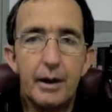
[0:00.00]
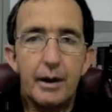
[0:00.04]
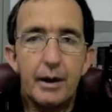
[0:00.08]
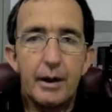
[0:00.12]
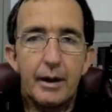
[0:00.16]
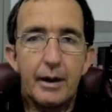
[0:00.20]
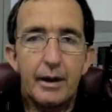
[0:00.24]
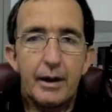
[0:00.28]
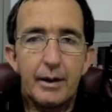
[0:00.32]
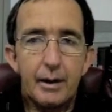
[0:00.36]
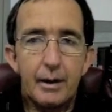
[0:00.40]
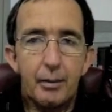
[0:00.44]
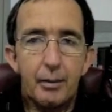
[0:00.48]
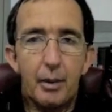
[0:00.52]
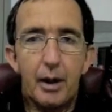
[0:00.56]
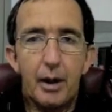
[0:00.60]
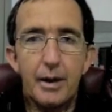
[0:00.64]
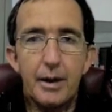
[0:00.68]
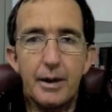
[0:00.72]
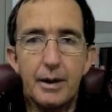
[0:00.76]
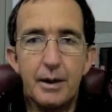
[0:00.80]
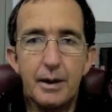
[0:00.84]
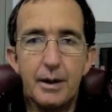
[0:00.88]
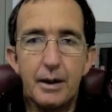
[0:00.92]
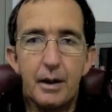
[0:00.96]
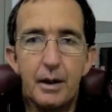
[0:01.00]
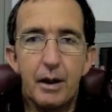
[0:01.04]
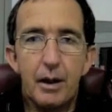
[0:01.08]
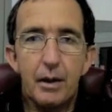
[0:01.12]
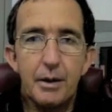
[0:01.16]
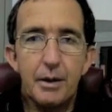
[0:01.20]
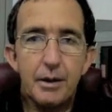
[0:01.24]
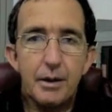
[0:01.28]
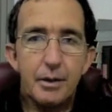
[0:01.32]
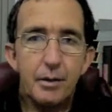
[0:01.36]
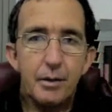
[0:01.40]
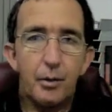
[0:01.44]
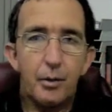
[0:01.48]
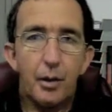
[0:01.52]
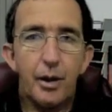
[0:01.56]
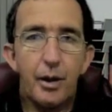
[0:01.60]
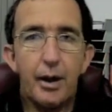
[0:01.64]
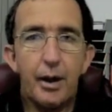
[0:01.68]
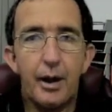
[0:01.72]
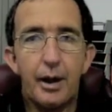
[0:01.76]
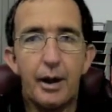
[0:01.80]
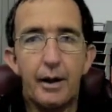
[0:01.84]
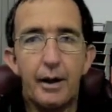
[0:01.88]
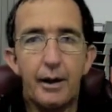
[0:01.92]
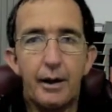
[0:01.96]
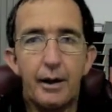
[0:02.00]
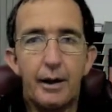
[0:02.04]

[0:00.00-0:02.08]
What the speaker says: it's a place that's close to my heart,